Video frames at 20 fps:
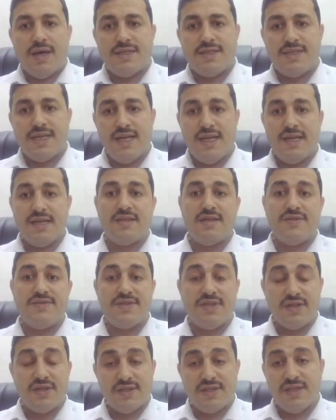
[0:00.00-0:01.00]
selective
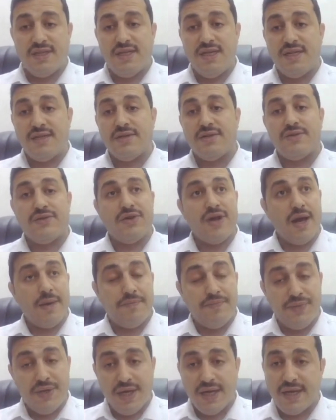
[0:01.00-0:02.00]
serotonin
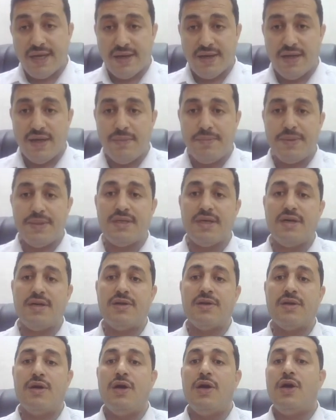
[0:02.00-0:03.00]
reuptake
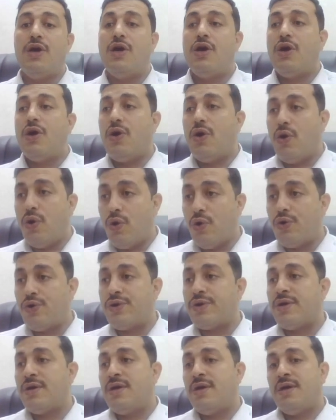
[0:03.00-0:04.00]
inhibitor,
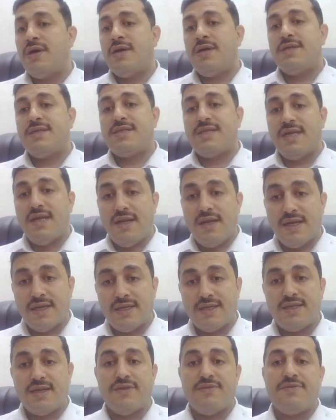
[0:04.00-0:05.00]
or
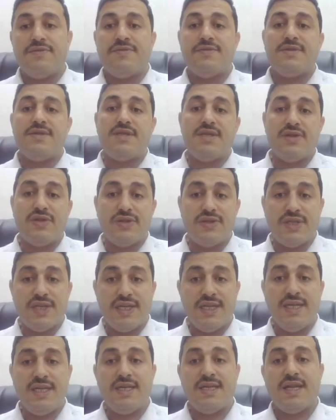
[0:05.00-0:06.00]
selective
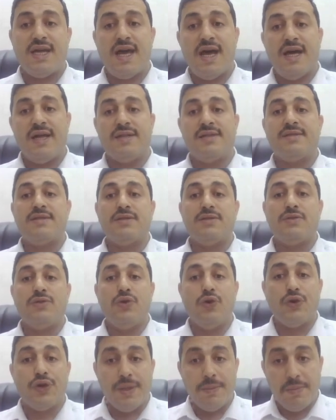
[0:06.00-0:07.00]
serotonin and
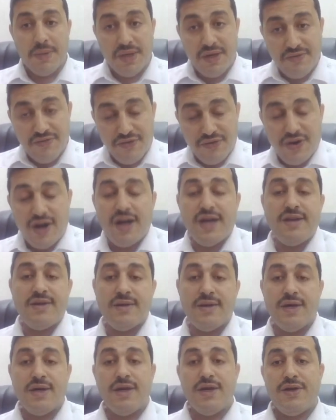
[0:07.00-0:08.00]

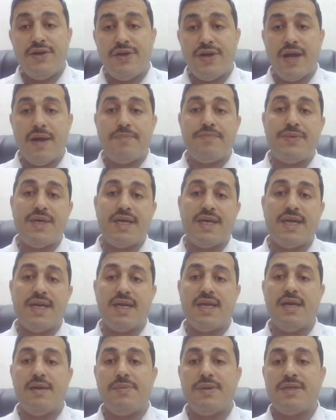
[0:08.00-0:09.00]
norepinephrine reuptake
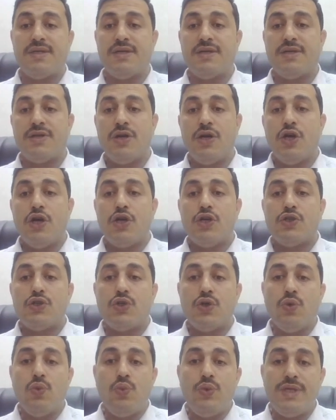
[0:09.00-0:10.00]
inhibitor.
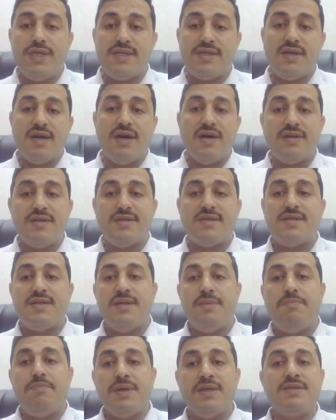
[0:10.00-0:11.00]
So we start
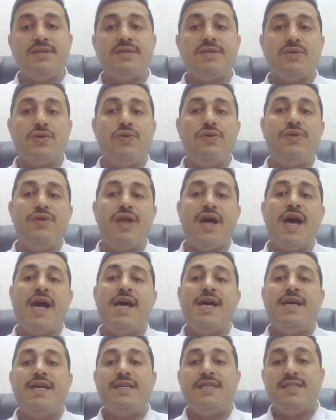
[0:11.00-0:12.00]
depends on
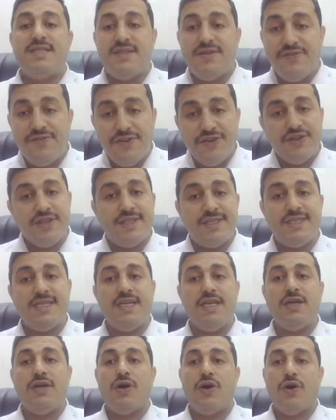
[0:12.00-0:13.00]
the
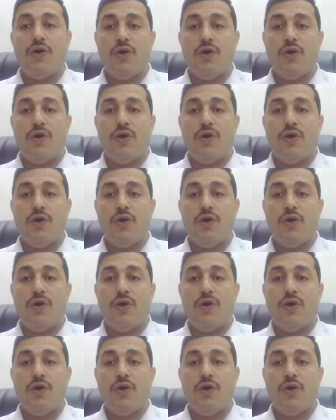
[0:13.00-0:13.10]
severity